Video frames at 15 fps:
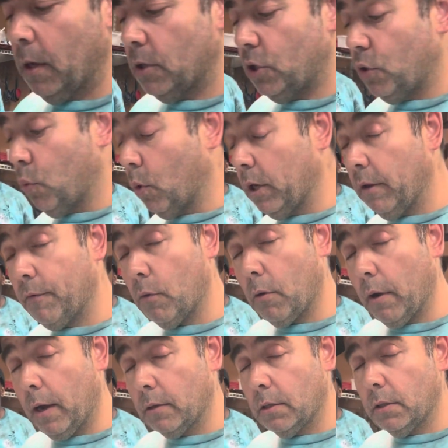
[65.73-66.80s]
24
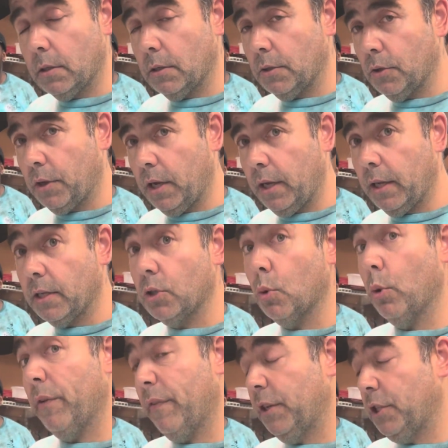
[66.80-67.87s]
ounces of zucchini. So
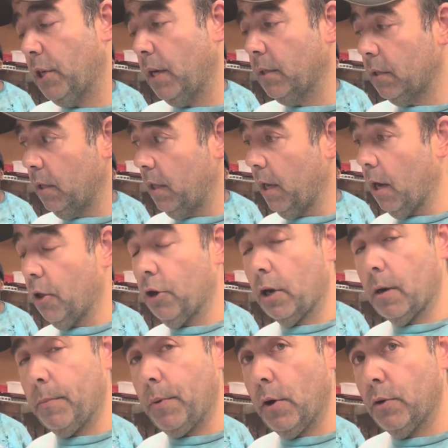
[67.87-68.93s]
we've adjusted the other
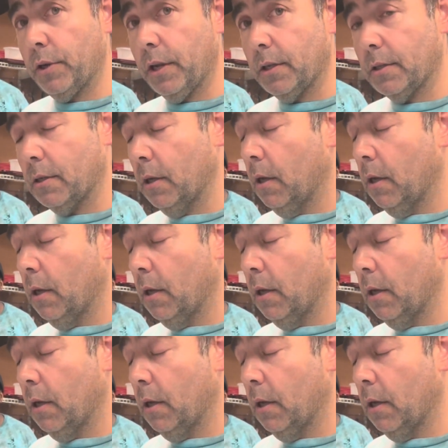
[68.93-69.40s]
components.